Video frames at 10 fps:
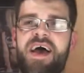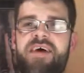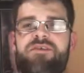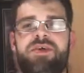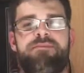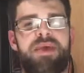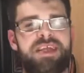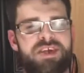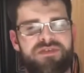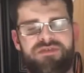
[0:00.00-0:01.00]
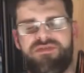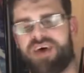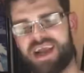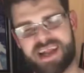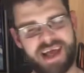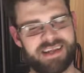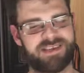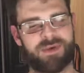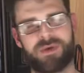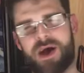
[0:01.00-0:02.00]
every major fight had
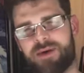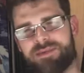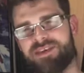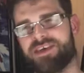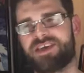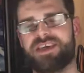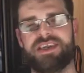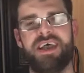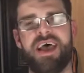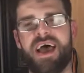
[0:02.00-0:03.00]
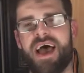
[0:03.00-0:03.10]
its own composition,